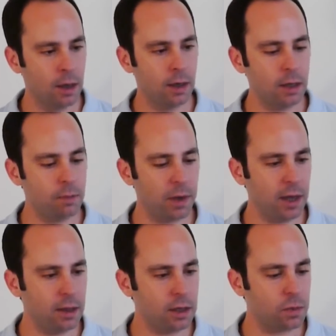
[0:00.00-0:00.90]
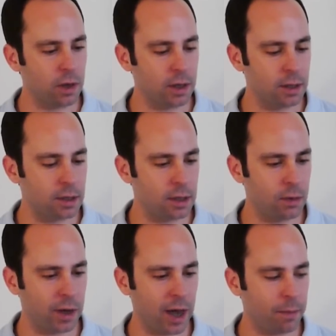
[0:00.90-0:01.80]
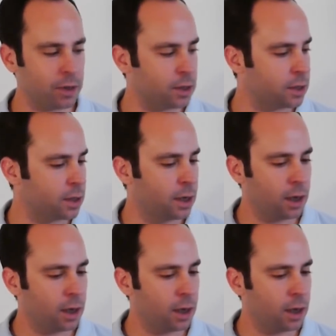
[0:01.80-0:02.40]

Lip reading: let's blend this one and see what happens.